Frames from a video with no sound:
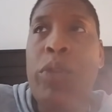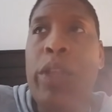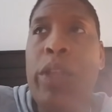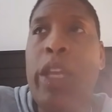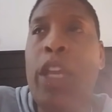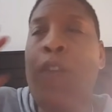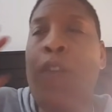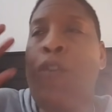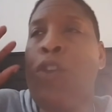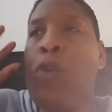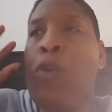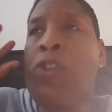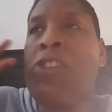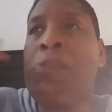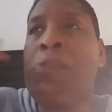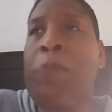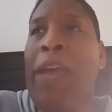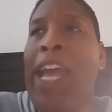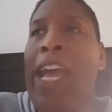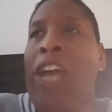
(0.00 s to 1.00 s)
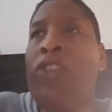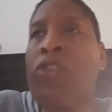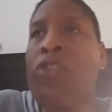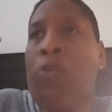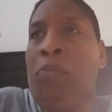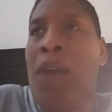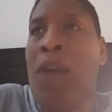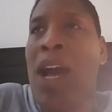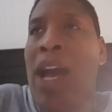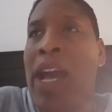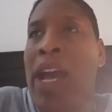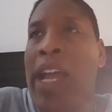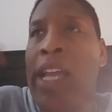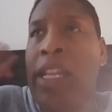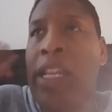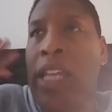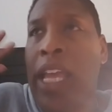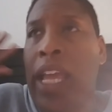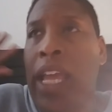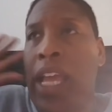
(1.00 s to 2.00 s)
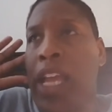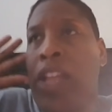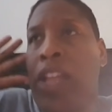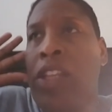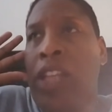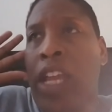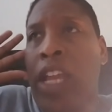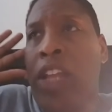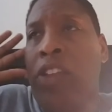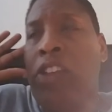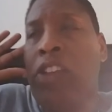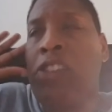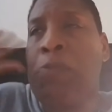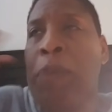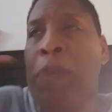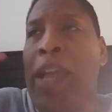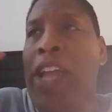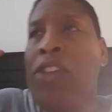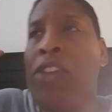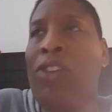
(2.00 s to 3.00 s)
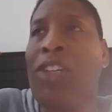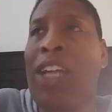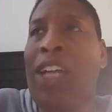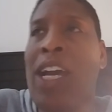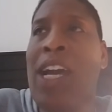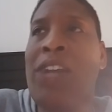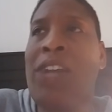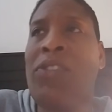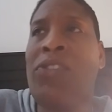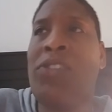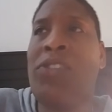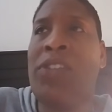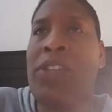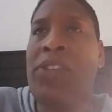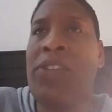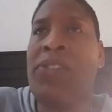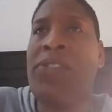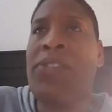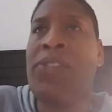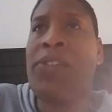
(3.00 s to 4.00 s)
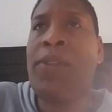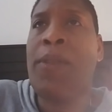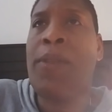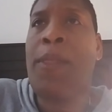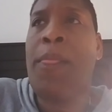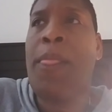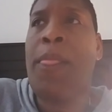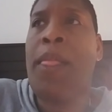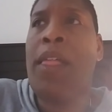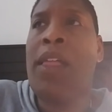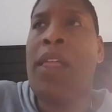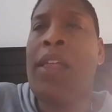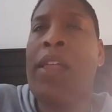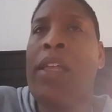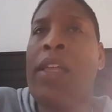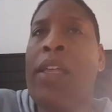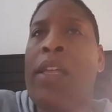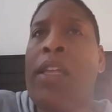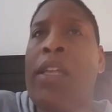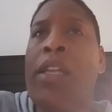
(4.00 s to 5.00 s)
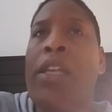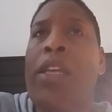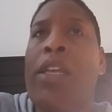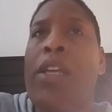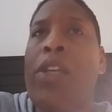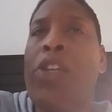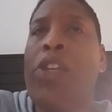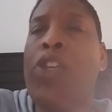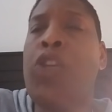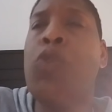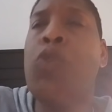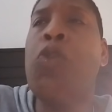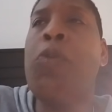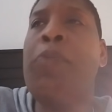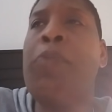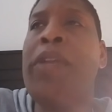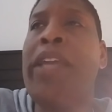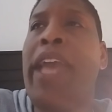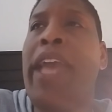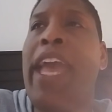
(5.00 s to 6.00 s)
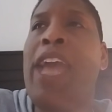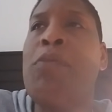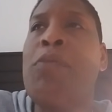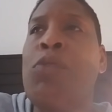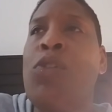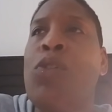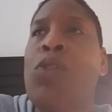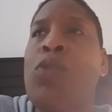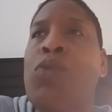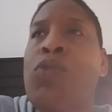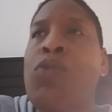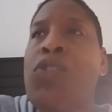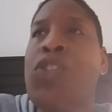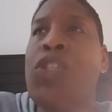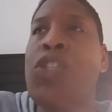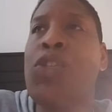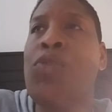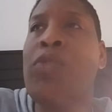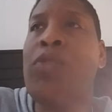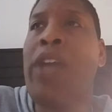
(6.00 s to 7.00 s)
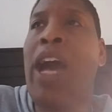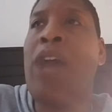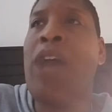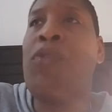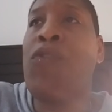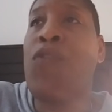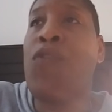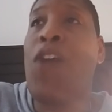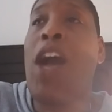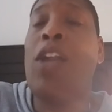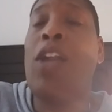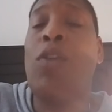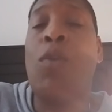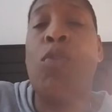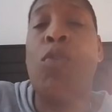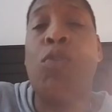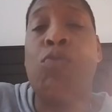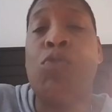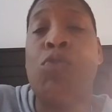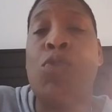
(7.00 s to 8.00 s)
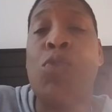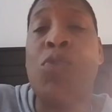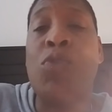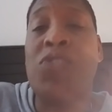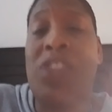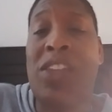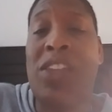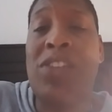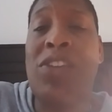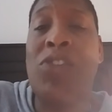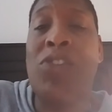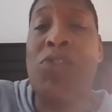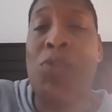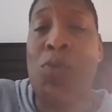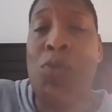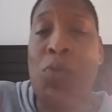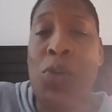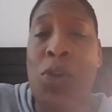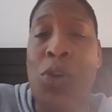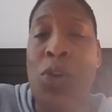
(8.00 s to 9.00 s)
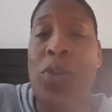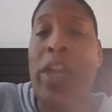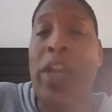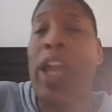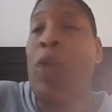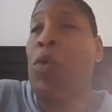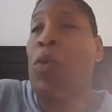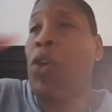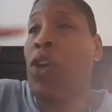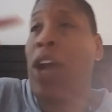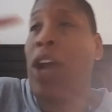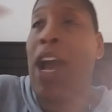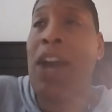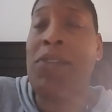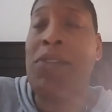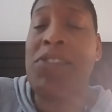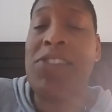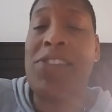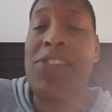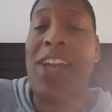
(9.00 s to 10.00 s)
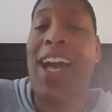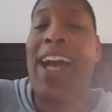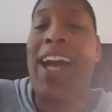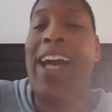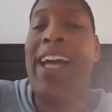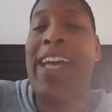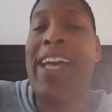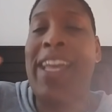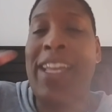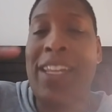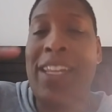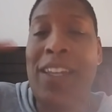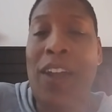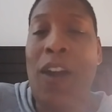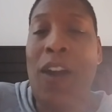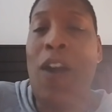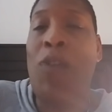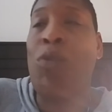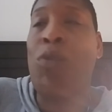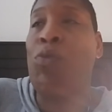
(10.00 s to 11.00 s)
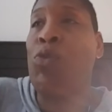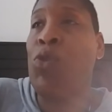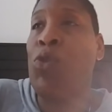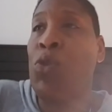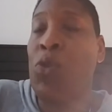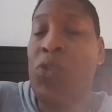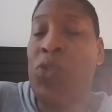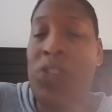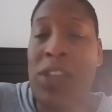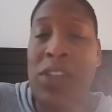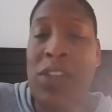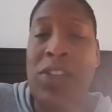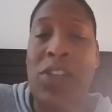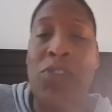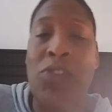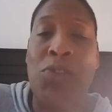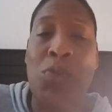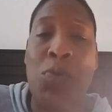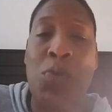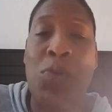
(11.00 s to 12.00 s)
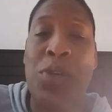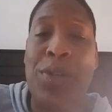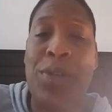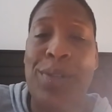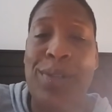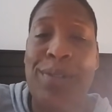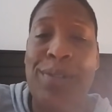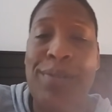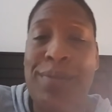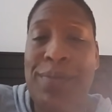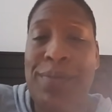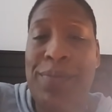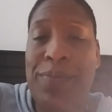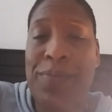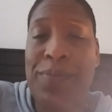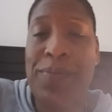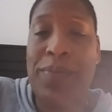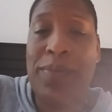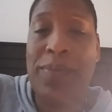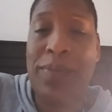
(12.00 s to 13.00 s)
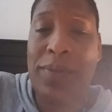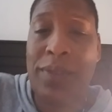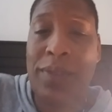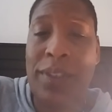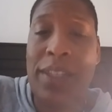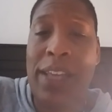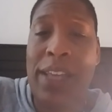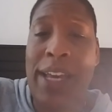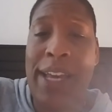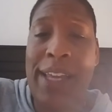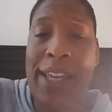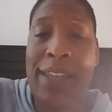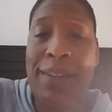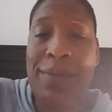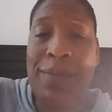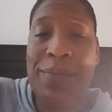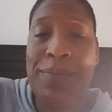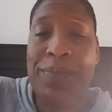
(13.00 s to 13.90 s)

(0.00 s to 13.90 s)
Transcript: if you expand your mind and expand your consciousness, you will be able to not follow the rules of the digital world and work outside of the rules of the digital world. Okay?